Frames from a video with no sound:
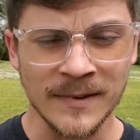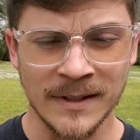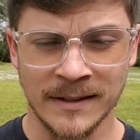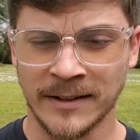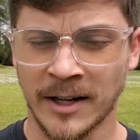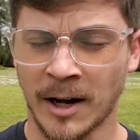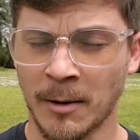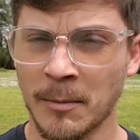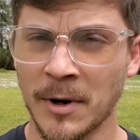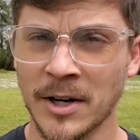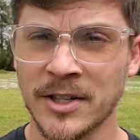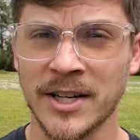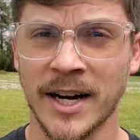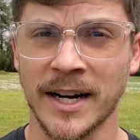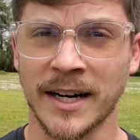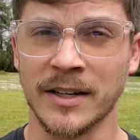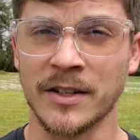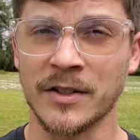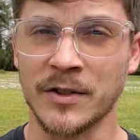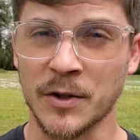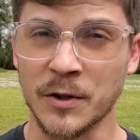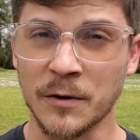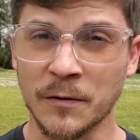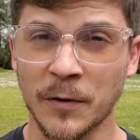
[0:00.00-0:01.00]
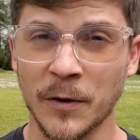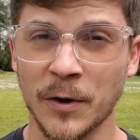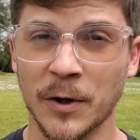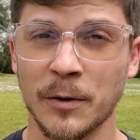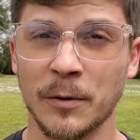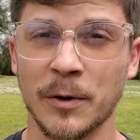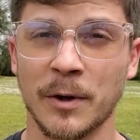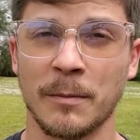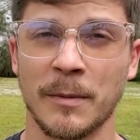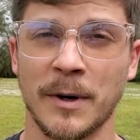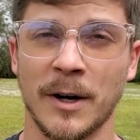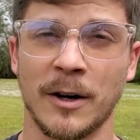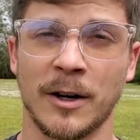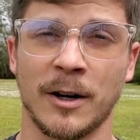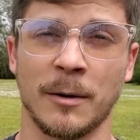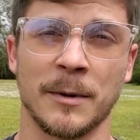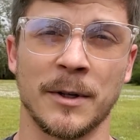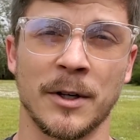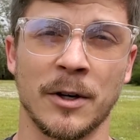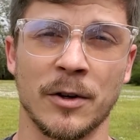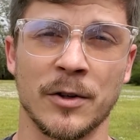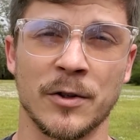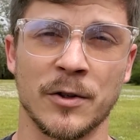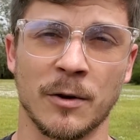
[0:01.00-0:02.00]
not much I can do for you in America,
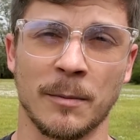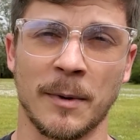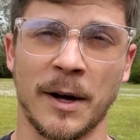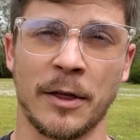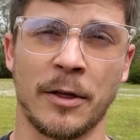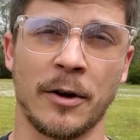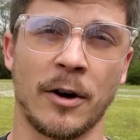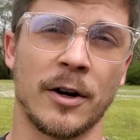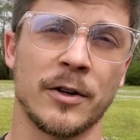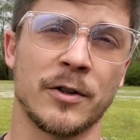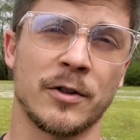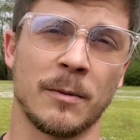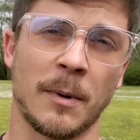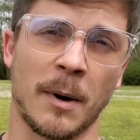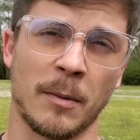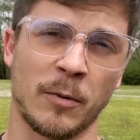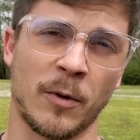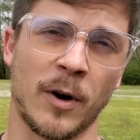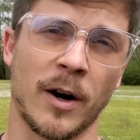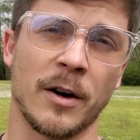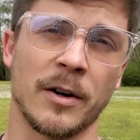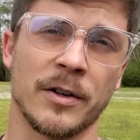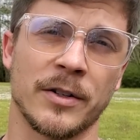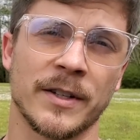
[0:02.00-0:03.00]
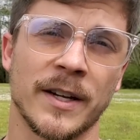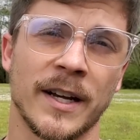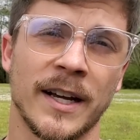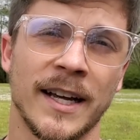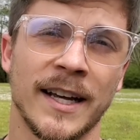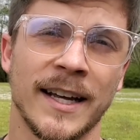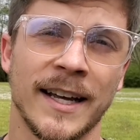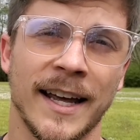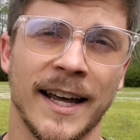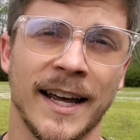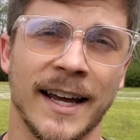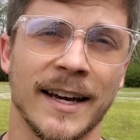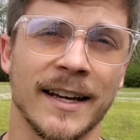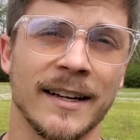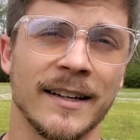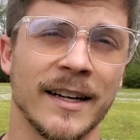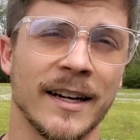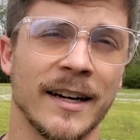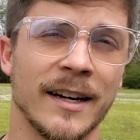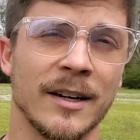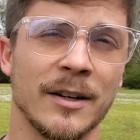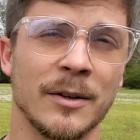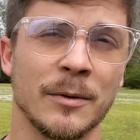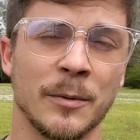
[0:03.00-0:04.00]
but know that you're my thoughts, you're my prayers, and
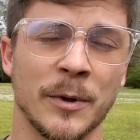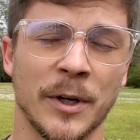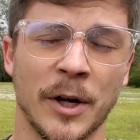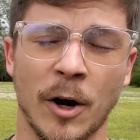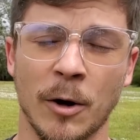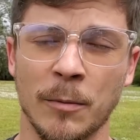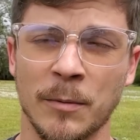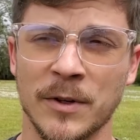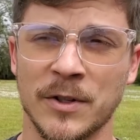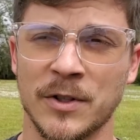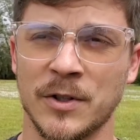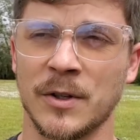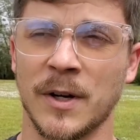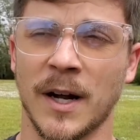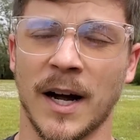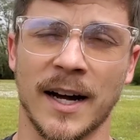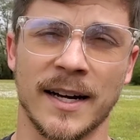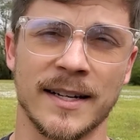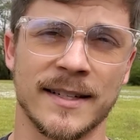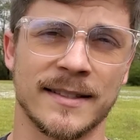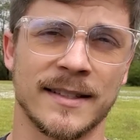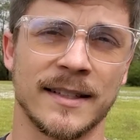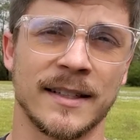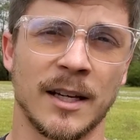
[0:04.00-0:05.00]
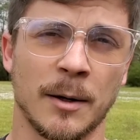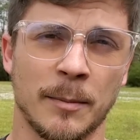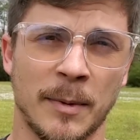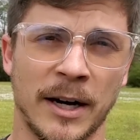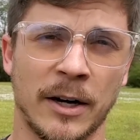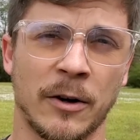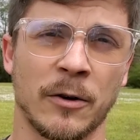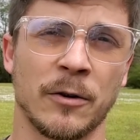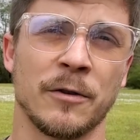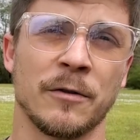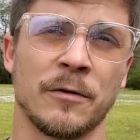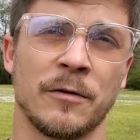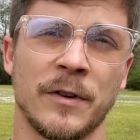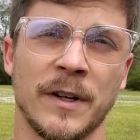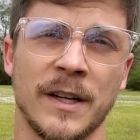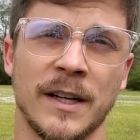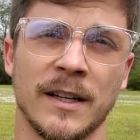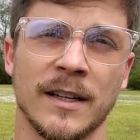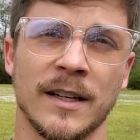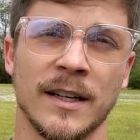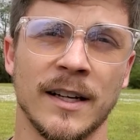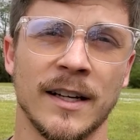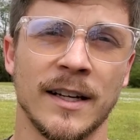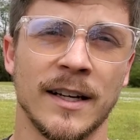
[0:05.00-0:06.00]
we hope that you guys get back on your
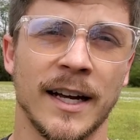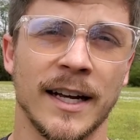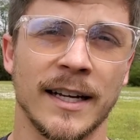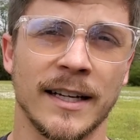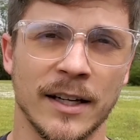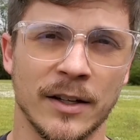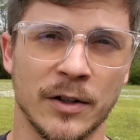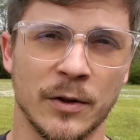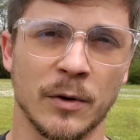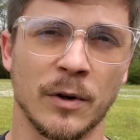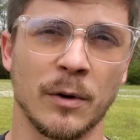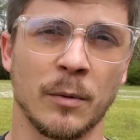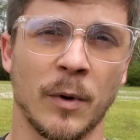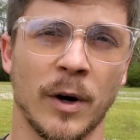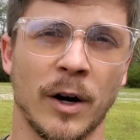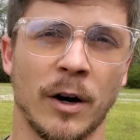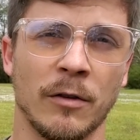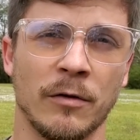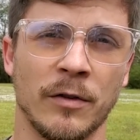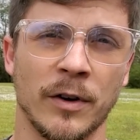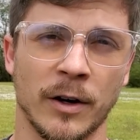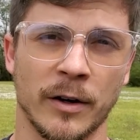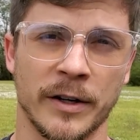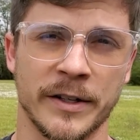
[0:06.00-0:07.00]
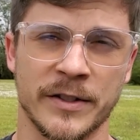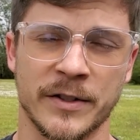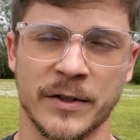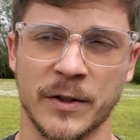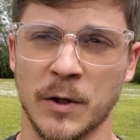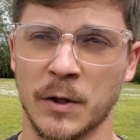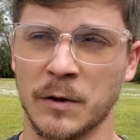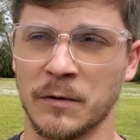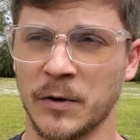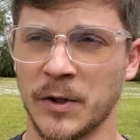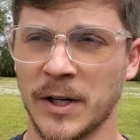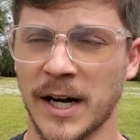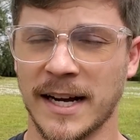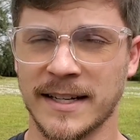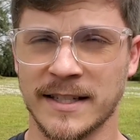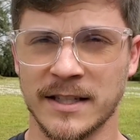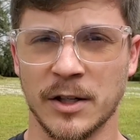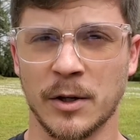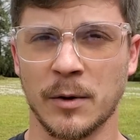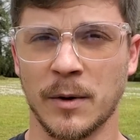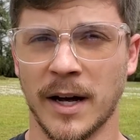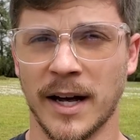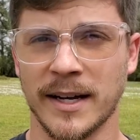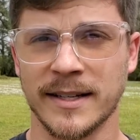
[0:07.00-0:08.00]
feet and get doing well very soon. For you guys in
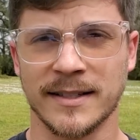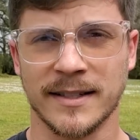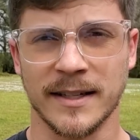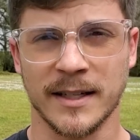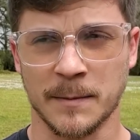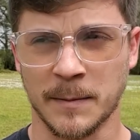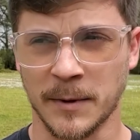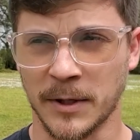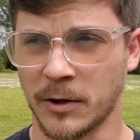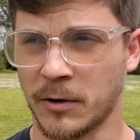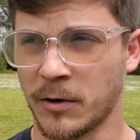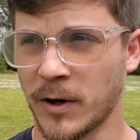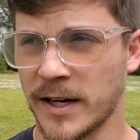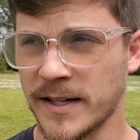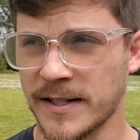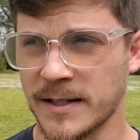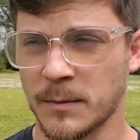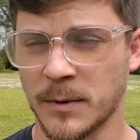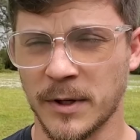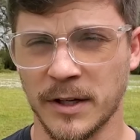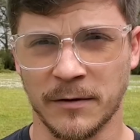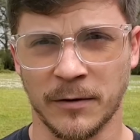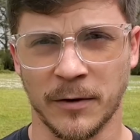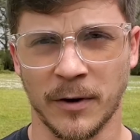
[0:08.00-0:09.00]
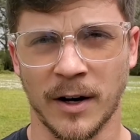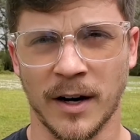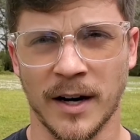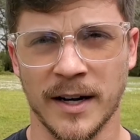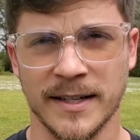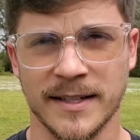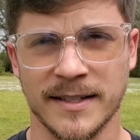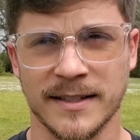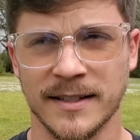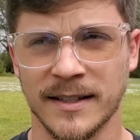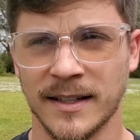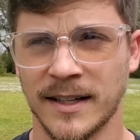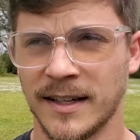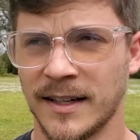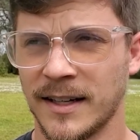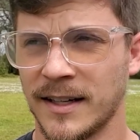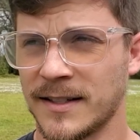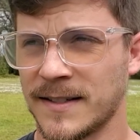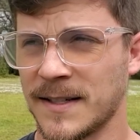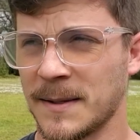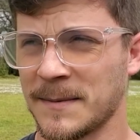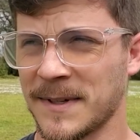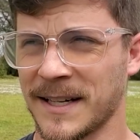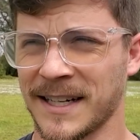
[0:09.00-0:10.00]
the US, it's been a crazy week for us.
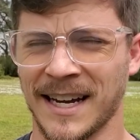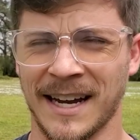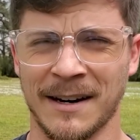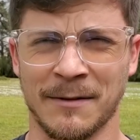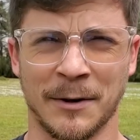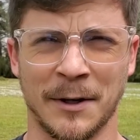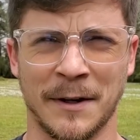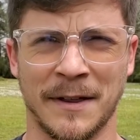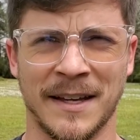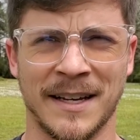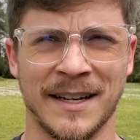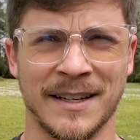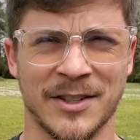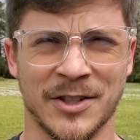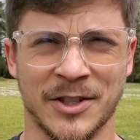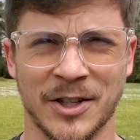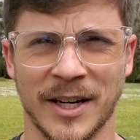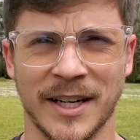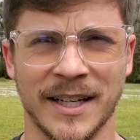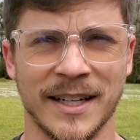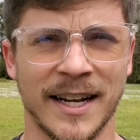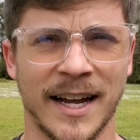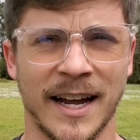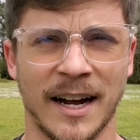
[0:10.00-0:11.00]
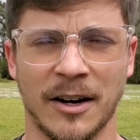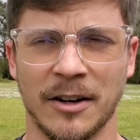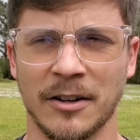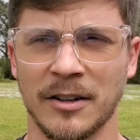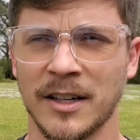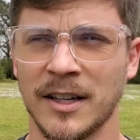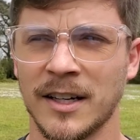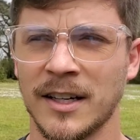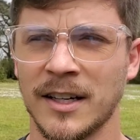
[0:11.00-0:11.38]
It seems like everything is shutting down.